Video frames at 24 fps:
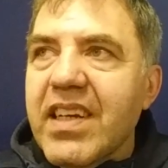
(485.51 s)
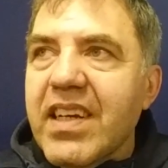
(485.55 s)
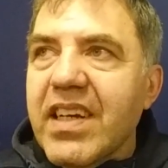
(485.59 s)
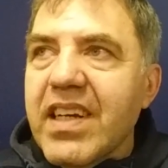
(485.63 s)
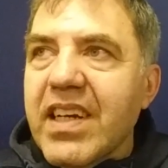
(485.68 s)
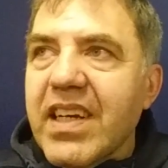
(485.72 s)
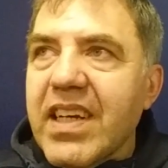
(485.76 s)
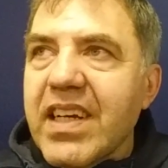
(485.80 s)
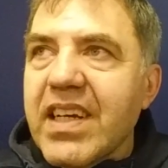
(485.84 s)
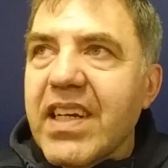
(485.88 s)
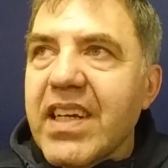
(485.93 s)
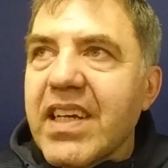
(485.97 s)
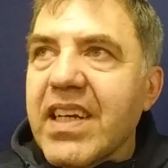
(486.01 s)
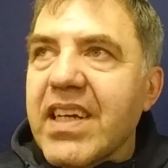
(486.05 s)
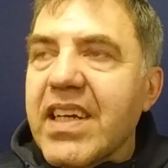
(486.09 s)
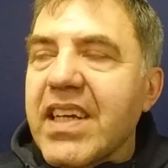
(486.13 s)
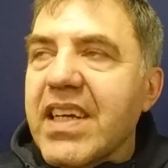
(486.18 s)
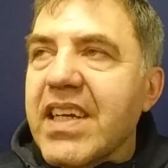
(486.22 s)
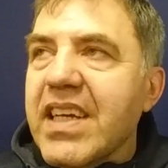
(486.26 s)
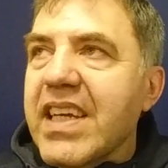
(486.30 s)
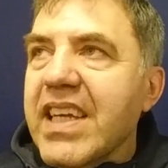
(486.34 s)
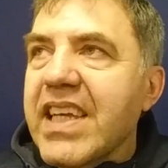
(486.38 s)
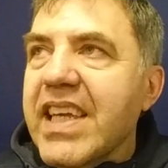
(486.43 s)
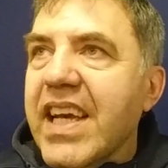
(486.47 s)

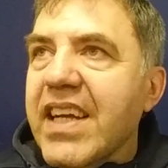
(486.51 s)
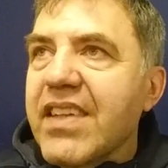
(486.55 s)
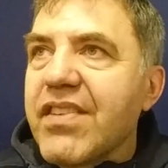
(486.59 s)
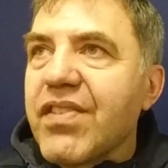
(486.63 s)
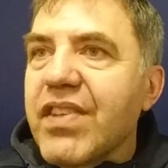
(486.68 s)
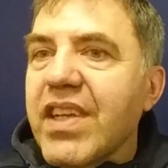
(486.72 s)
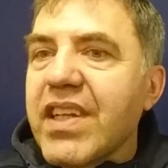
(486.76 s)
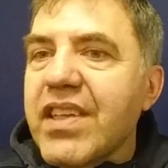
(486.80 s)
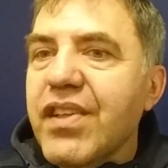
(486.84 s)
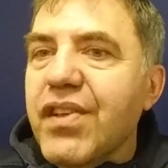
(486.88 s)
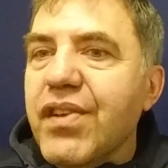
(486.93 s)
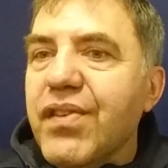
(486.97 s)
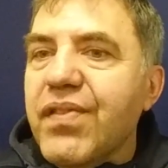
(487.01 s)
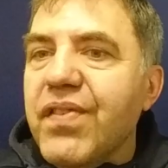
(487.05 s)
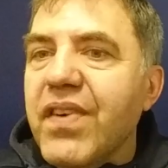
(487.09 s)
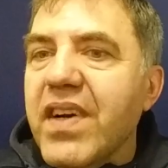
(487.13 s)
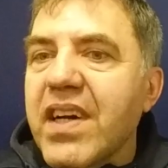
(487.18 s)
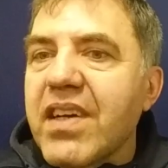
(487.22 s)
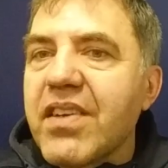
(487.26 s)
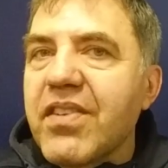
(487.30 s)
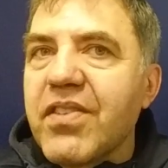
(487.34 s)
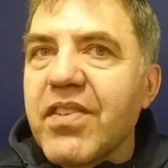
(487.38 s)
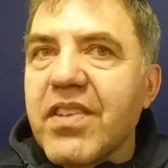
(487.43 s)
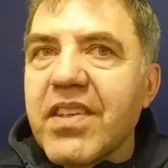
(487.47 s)
get
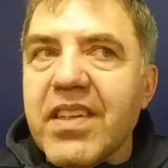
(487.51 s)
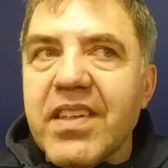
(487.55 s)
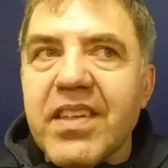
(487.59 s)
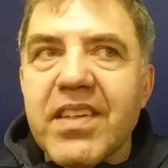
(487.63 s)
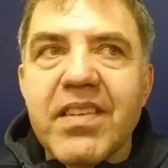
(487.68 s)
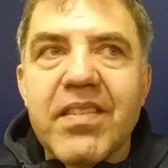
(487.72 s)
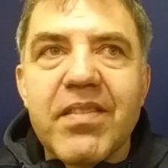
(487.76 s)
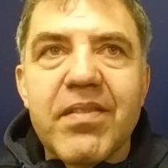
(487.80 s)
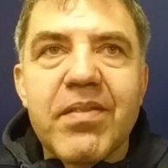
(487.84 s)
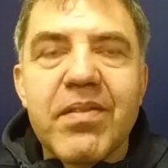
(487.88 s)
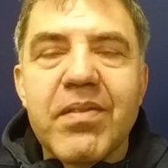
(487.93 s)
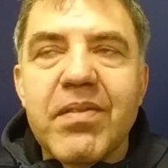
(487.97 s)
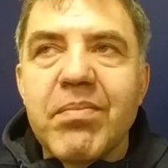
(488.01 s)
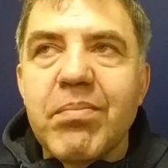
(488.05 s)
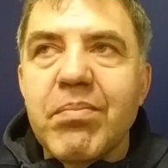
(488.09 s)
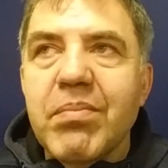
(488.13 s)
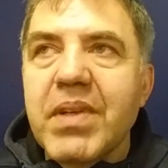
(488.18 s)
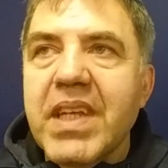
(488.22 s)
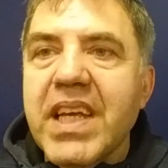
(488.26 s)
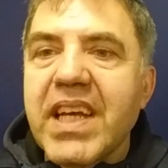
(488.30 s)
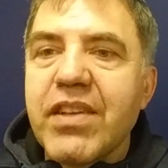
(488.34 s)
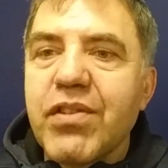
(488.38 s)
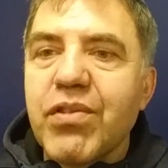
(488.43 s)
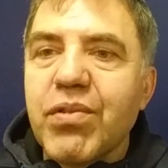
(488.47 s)
satisfaction,
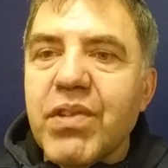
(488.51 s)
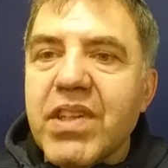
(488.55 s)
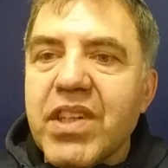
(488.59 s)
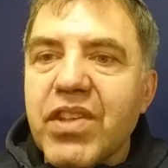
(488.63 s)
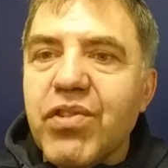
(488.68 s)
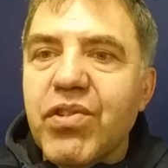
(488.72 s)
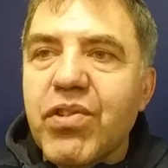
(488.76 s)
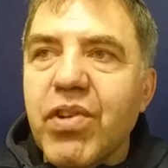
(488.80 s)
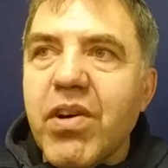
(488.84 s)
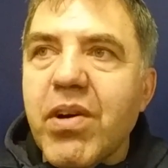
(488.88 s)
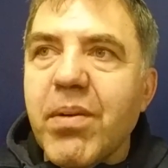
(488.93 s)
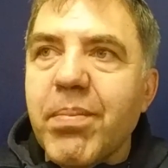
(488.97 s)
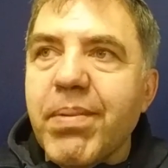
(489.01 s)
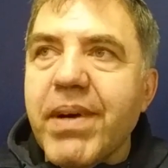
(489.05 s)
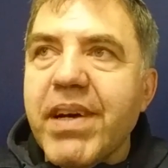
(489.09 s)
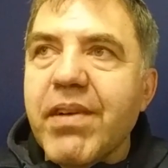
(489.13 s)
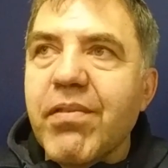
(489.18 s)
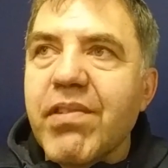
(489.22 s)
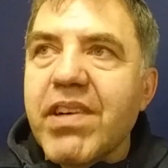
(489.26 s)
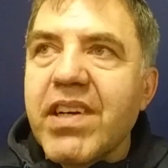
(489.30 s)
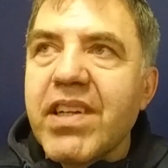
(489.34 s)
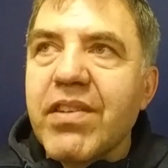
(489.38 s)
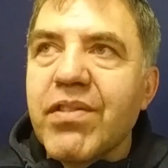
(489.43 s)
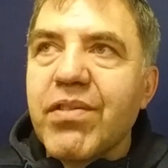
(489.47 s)
get to the top. I
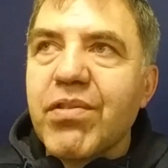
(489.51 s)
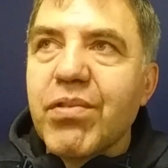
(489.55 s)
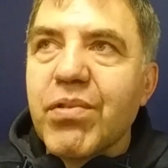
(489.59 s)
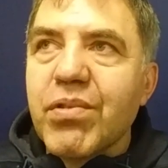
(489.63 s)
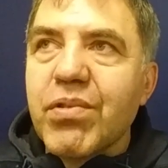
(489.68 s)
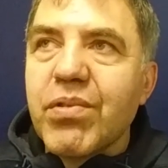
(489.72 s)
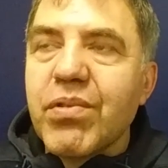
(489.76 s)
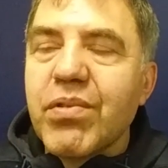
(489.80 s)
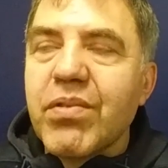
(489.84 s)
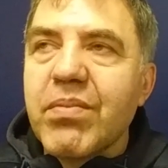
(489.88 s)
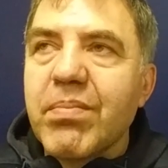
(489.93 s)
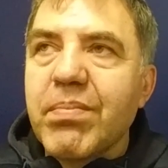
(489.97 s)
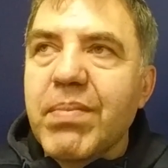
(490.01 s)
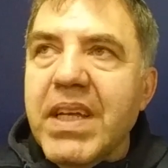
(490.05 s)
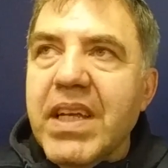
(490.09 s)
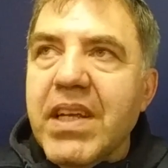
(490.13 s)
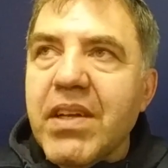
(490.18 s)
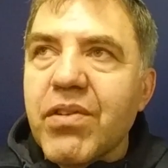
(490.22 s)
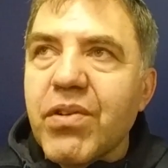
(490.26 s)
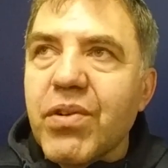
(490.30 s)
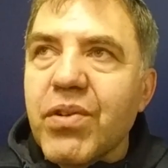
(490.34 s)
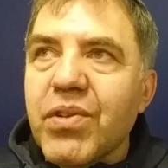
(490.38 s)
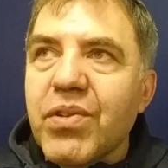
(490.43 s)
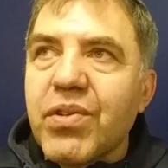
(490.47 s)
want to be
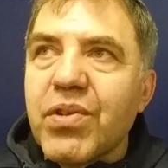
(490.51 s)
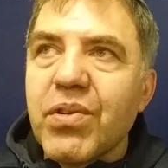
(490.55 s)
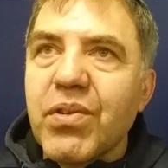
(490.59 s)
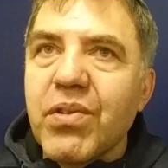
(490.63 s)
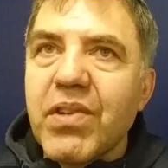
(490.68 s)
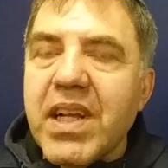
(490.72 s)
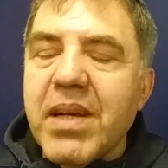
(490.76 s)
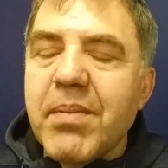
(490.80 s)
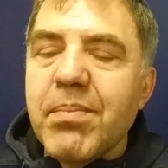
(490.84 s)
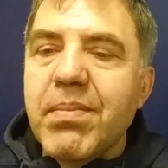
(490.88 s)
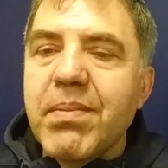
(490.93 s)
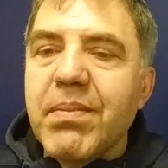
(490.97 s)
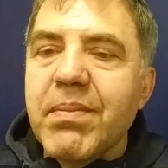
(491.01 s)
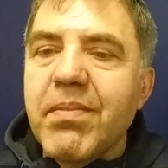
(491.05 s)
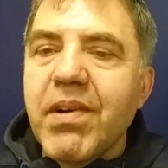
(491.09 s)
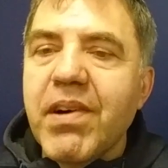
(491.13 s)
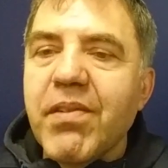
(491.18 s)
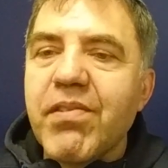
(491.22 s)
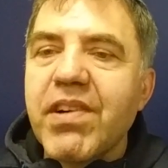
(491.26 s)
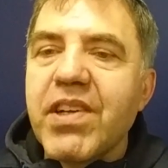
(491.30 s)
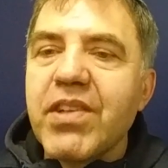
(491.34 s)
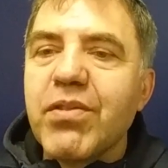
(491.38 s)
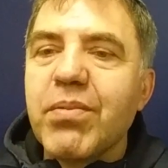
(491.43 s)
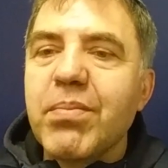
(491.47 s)
in control. I
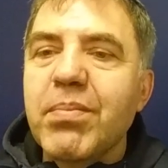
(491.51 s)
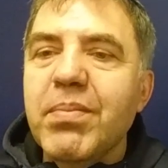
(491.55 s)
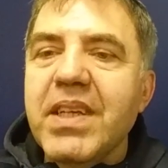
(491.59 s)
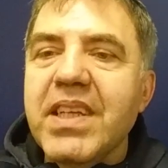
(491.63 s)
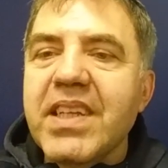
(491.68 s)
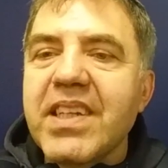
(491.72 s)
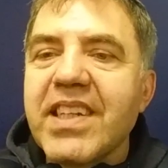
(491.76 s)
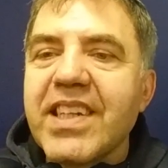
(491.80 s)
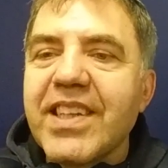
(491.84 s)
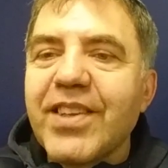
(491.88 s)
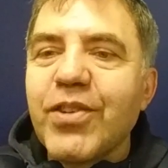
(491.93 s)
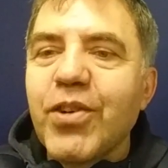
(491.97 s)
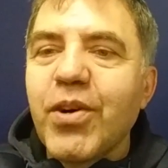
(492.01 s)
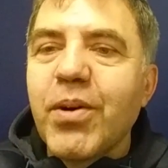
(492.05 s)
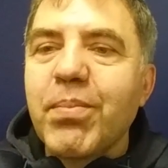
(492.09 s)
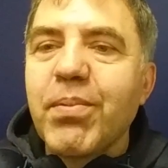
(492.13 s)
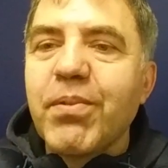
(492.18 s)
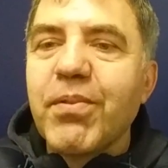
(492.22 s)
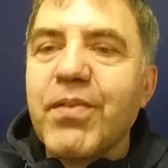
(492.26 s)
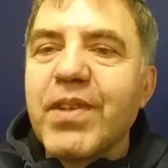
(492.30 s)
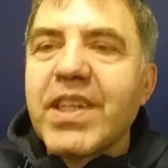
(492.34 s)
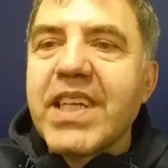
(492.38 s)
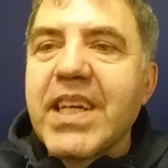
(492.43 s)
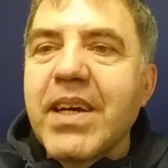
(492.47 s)
want to be the top
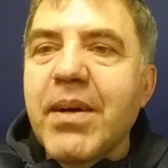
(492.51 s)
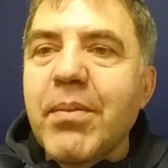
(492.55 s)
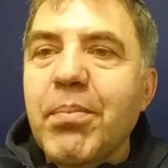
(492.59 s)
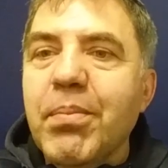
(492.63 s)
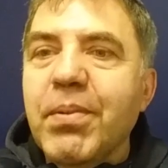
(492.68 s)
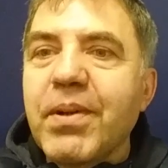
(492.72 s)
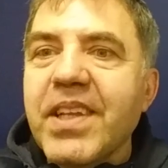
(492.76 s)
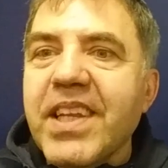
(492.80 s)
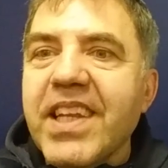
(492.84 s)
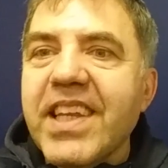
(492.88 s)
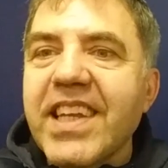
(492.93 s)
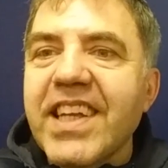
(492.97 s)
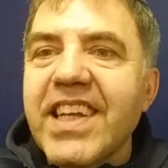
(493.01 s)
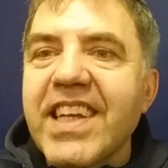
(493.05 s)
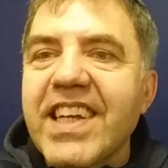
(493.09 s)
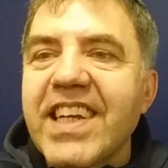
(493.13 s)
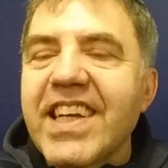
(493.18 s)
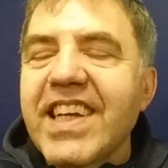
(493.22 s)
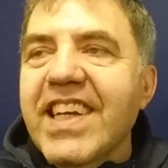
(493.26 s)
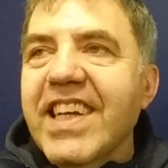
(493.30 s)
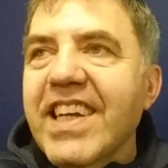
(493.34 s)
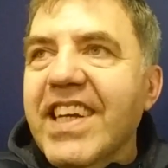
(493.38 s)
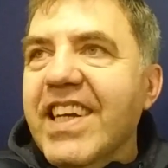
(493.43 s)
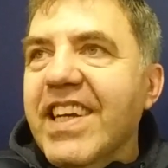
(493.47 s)
of the company
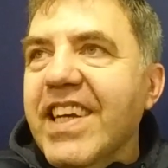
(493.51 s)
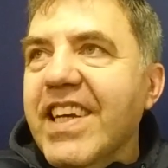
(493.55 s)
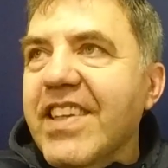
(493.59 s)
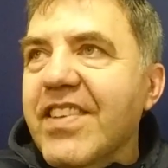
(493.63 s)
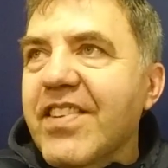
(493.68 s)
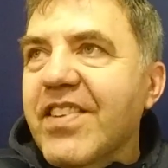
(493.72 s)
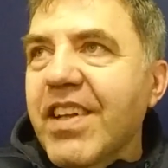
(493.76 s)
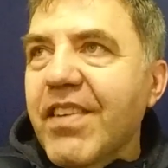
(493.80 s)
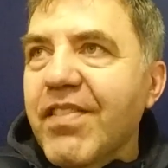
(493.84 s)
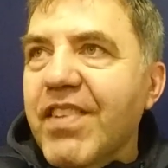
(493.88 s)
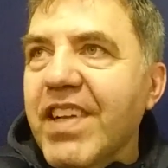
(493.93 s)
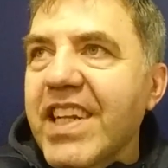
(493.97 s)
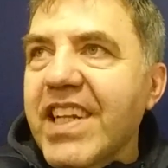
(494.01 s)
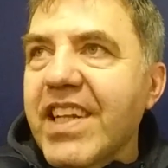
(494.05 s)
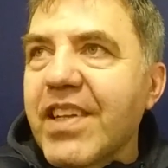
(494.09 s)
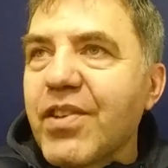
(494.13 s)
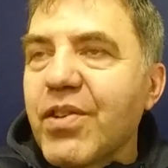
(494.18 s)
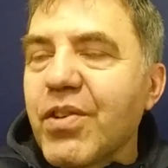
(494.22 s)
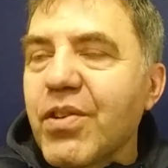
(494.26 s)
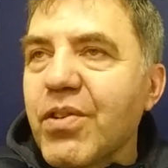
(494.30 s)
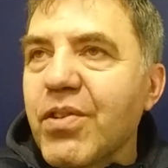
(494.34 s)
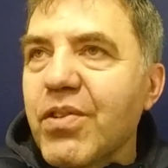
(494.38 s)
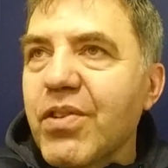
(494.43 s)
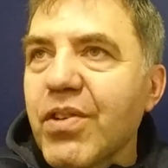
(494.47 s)
and stuff like that.
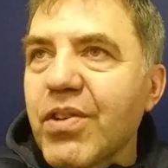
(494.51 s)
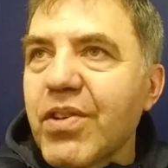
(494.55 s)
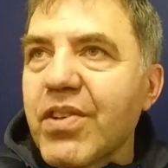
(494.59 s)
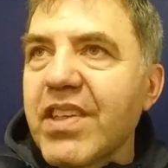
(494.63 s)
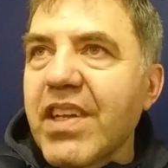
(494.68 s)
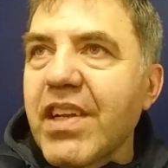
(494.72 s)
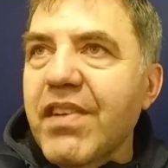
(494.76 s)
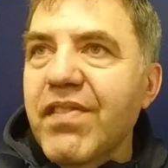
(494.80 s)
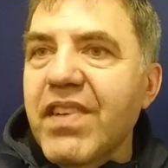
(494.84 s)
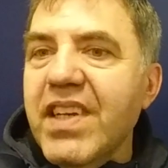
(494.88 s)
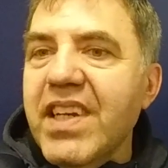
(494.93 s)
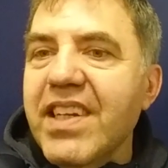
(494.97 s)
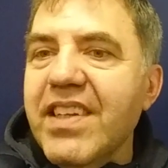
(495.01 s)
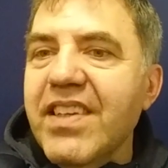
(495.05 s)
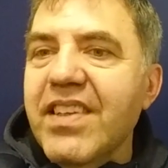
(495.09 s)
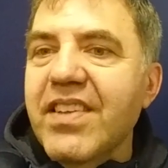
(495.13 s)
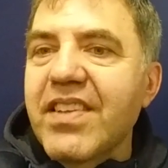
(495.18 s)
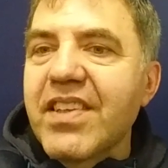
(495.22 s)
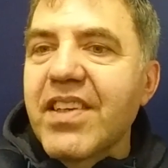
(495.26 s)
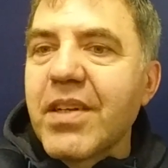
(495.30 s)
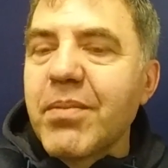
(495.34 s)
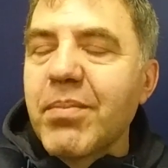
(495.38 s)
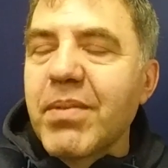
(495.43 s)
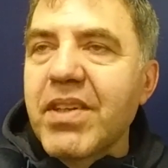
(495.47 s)
So those are very
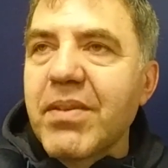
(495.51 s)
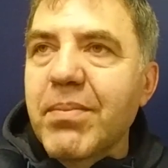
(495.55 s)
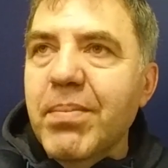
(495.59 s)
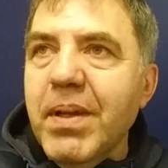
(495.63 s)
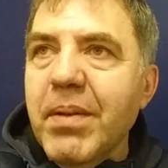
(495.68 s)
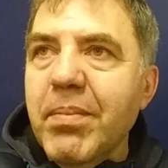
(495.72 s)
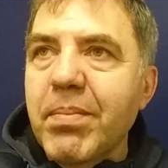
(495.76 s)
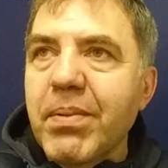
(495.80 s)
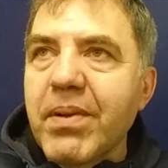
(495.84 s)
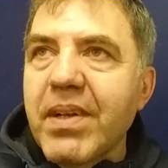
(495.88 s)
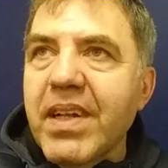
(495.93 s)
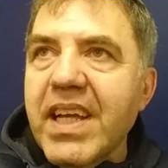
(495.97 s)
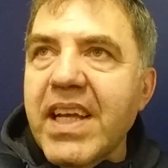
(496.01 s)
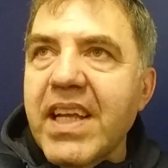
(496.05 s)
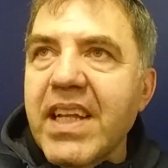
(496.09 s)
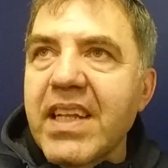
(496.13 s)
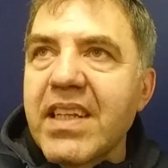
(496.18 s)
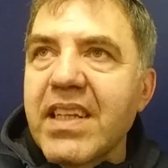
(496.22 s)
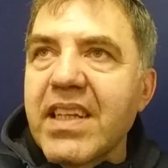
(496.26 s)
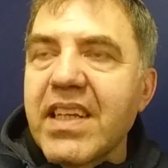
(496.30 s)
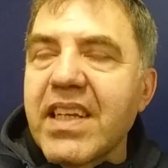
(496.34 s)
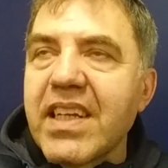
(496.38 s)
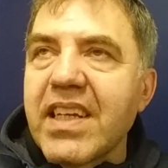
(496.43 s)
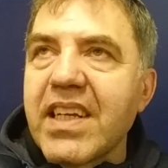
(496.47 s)
determined people,
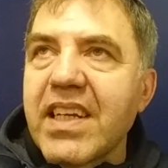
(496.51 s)
and